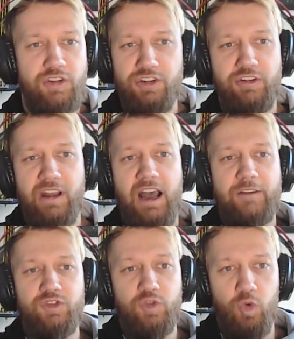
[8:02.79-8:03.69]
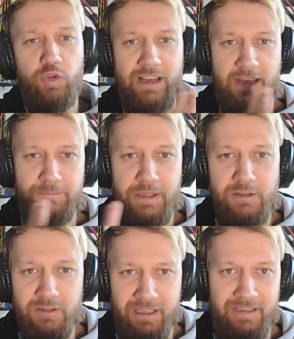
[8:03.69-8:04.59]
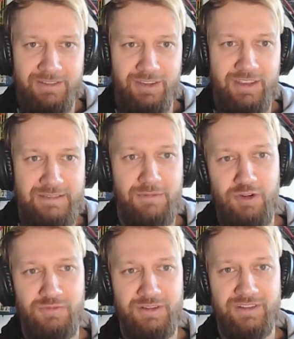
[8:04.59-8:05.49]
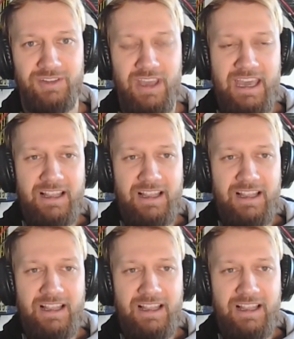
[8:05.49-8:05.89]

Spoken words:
or a year and a half storyline building to this moment,